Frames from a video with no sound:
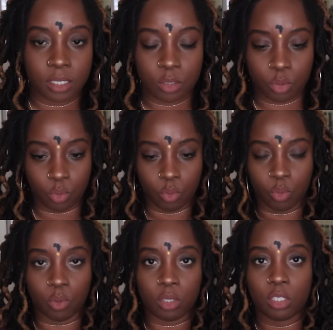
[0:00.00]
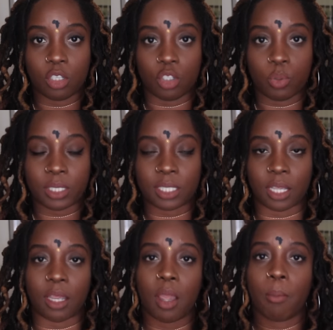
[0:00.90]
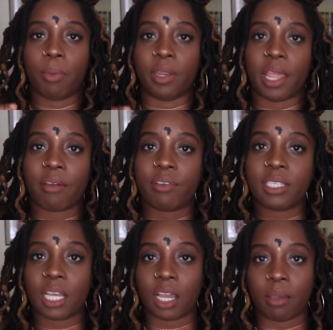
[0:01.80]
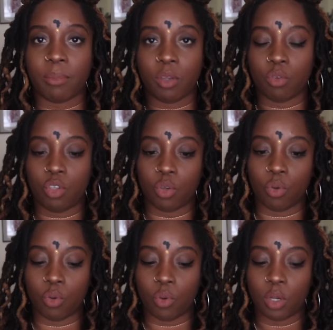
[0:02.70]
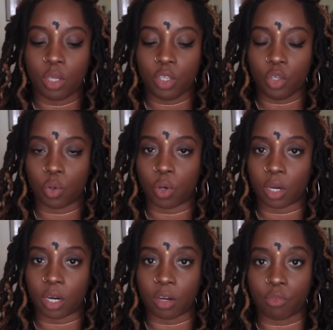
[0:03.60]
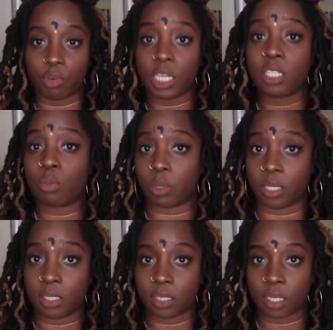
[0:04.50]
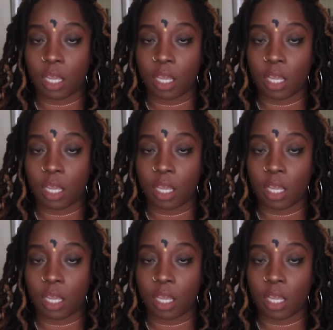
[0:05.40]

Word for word: to to twist it, but every time you do your retwist,